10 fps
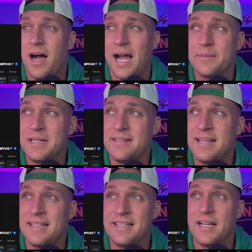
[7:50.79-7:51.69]
I'm going to
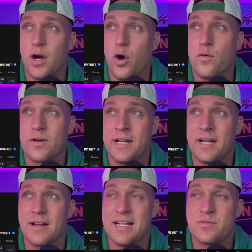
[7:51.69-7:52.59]
take the over
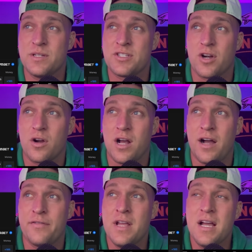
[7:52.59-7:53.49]
here as we start
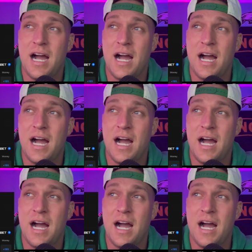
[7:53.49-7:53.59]
off.